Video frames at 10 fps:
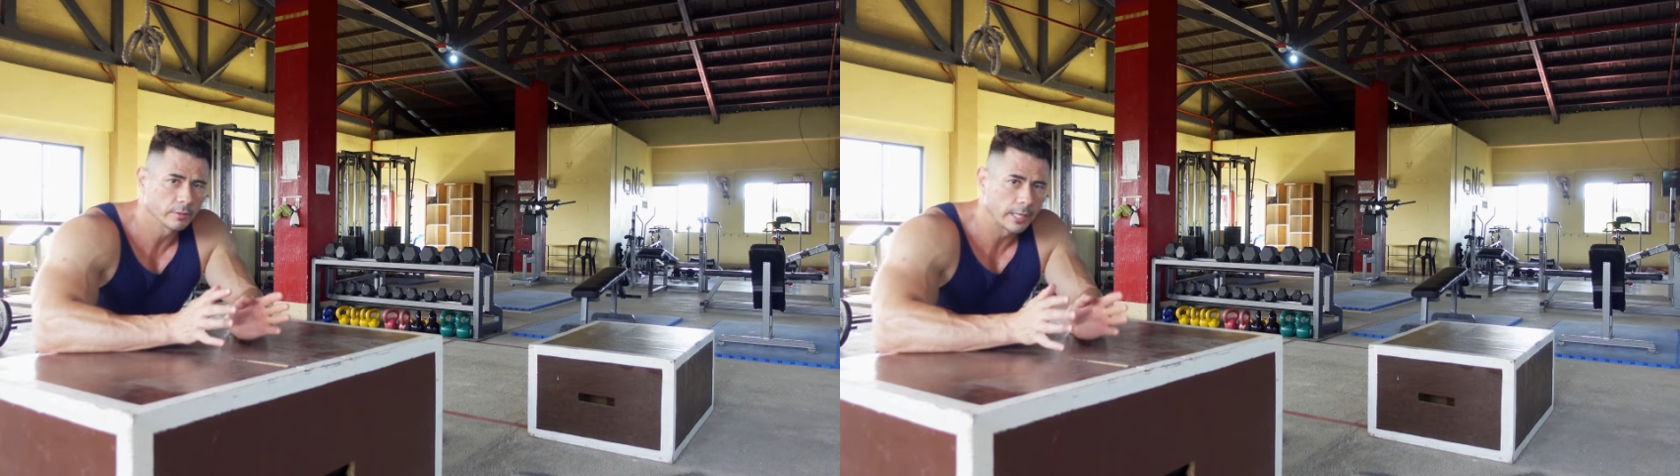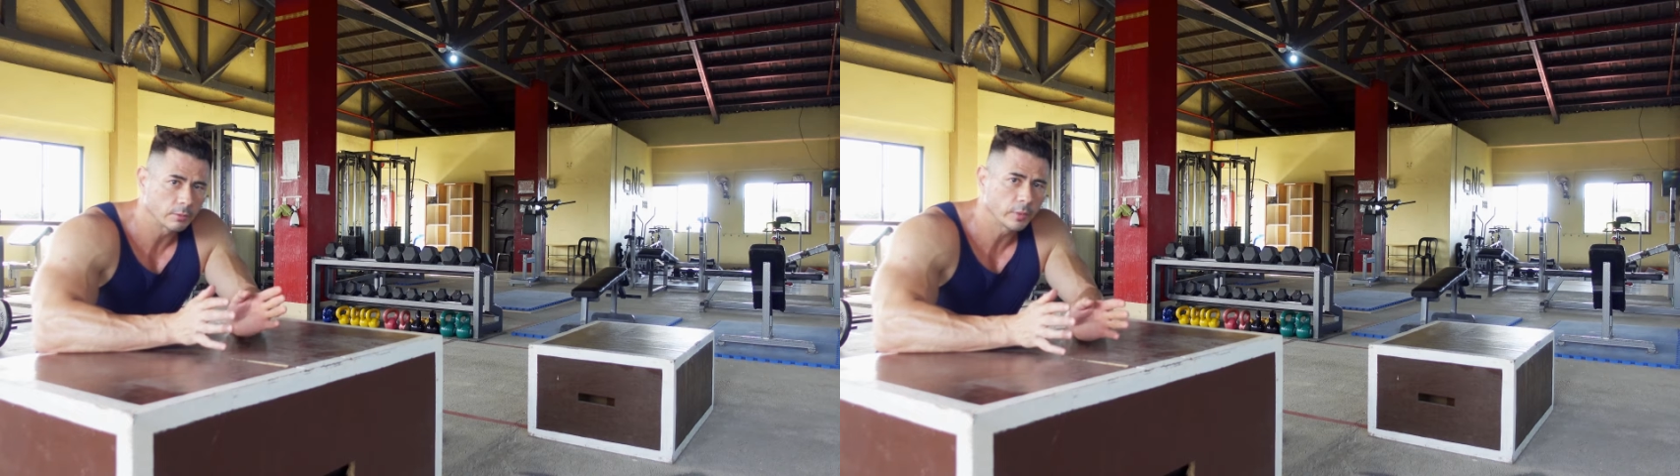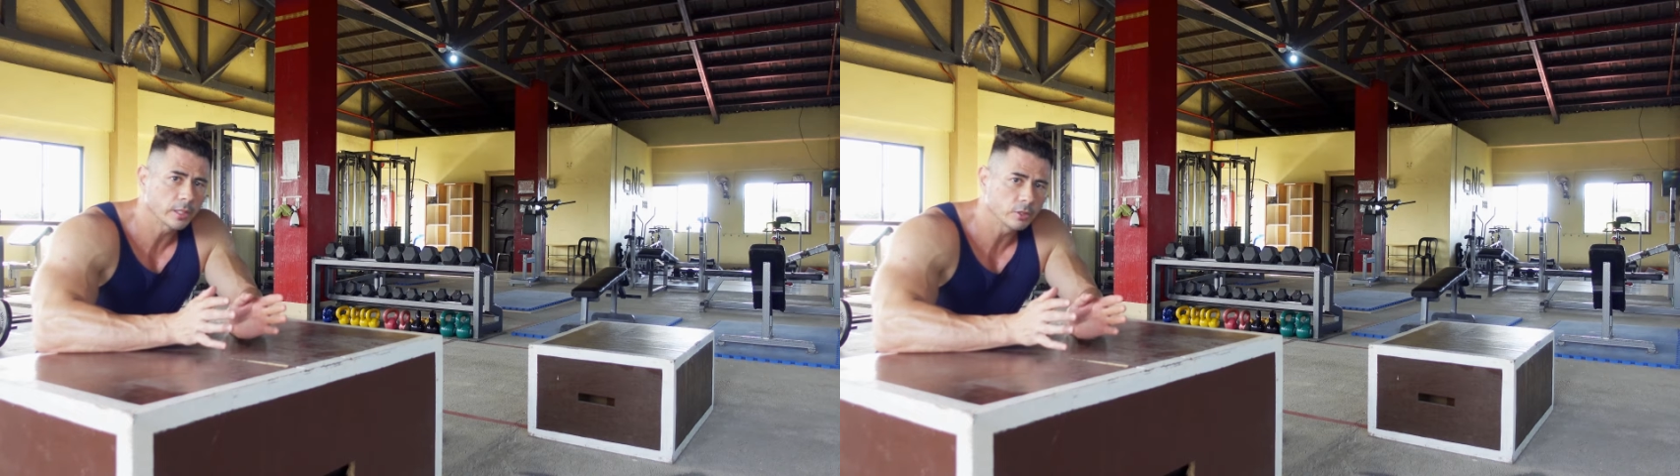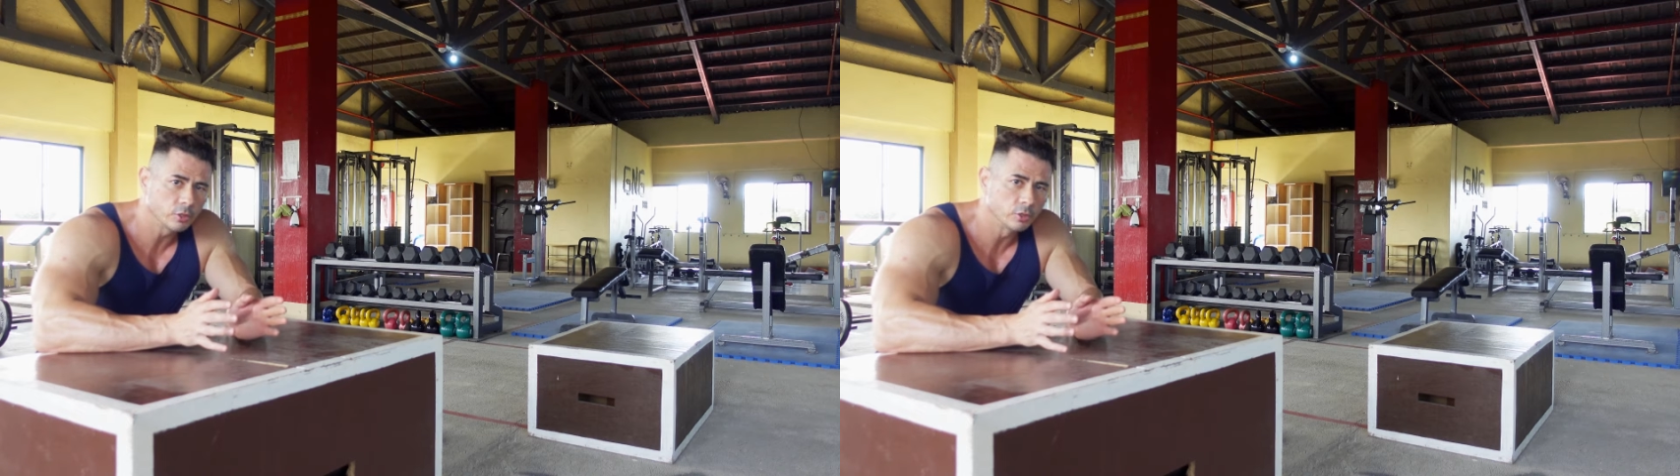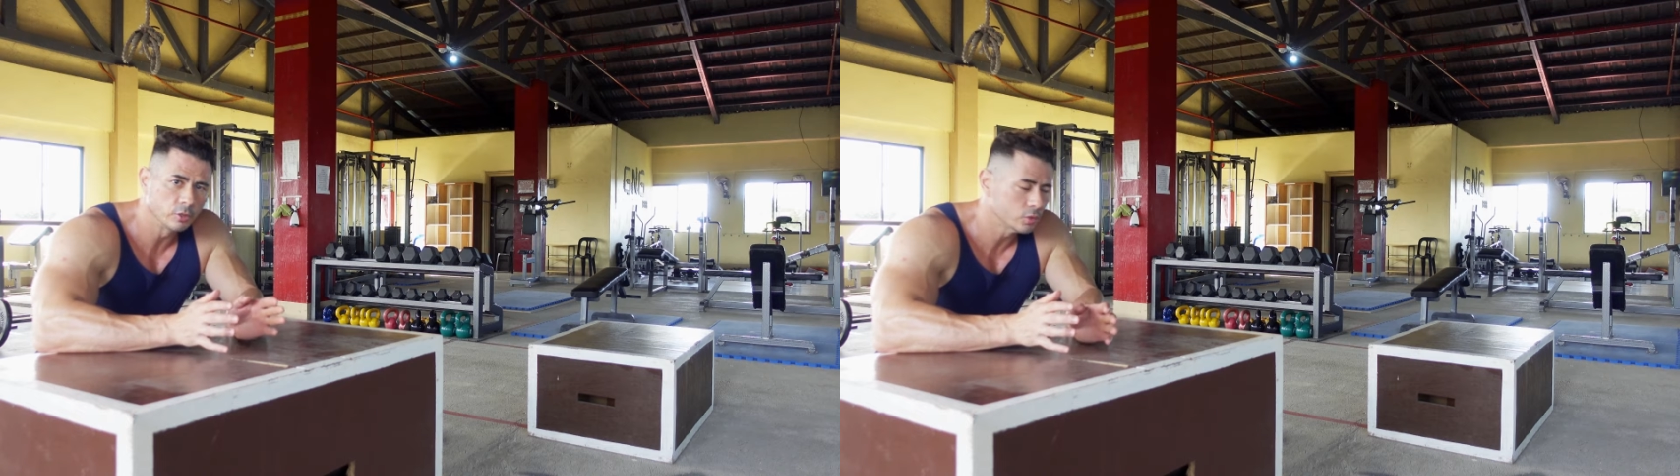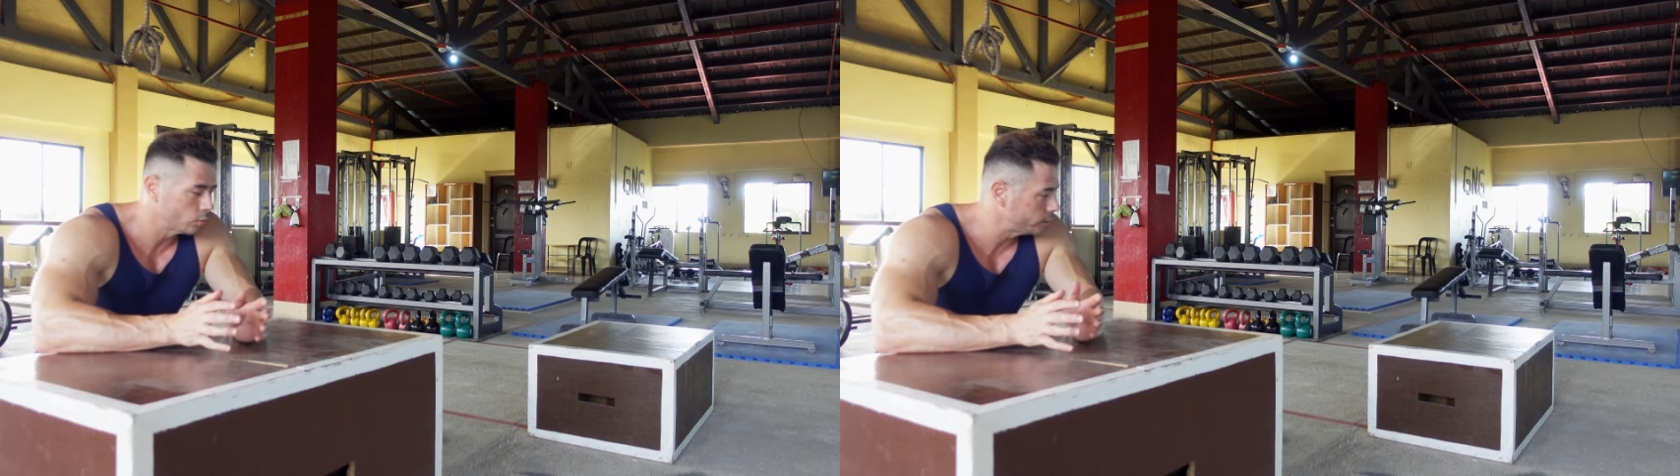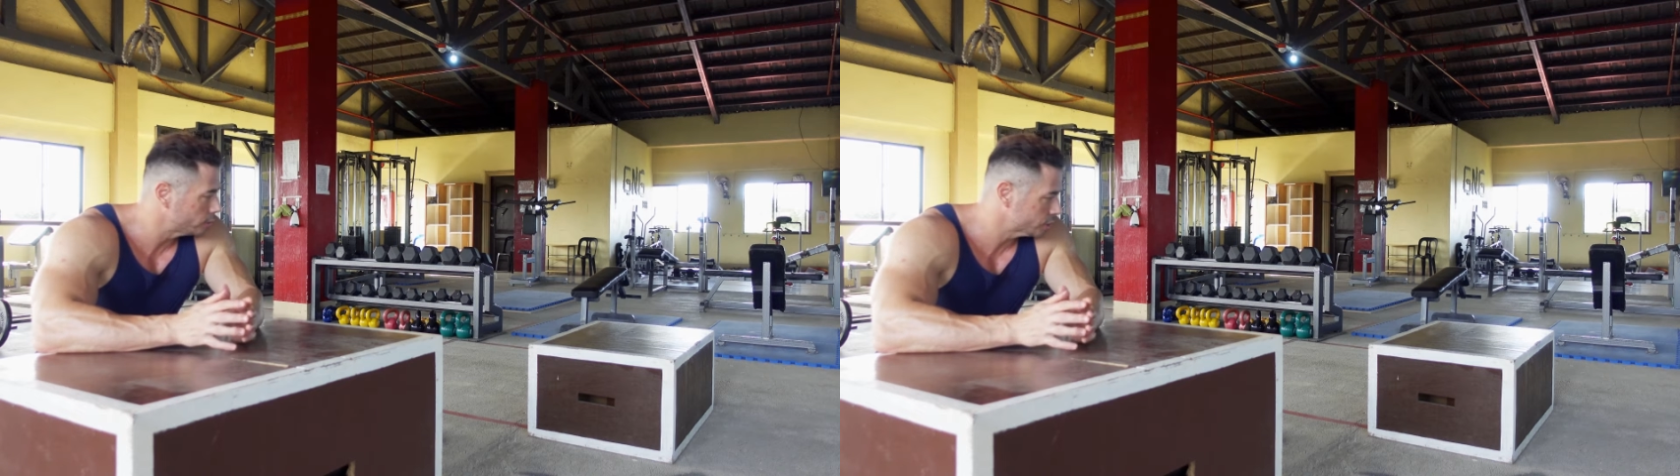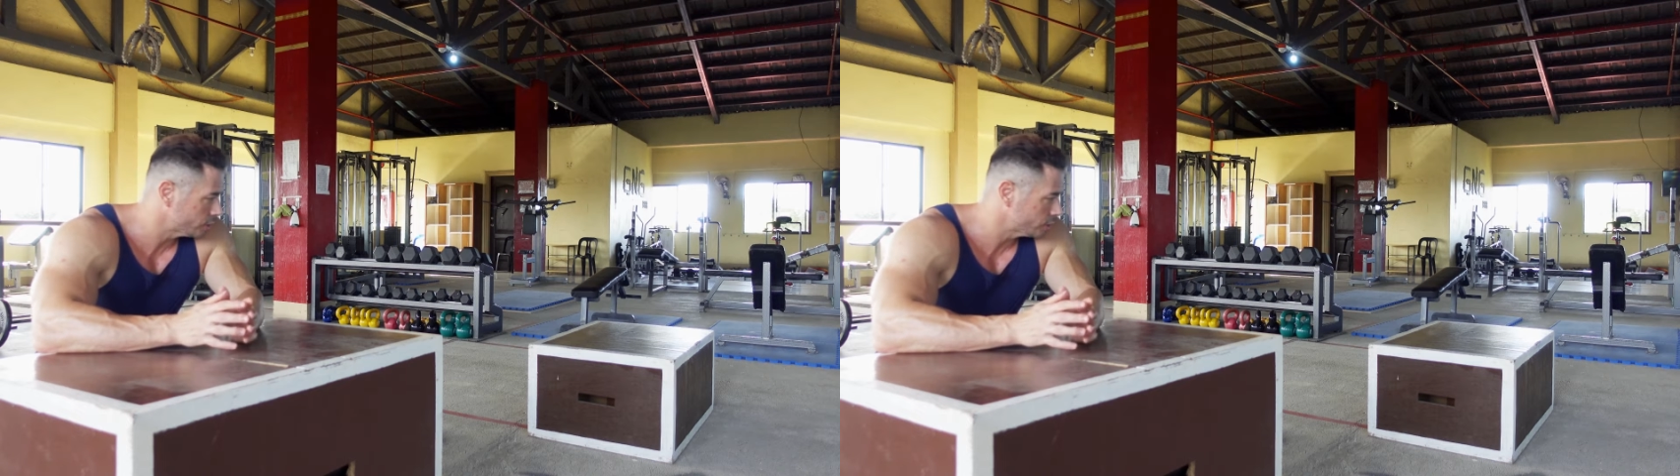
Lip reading: that we can use when you're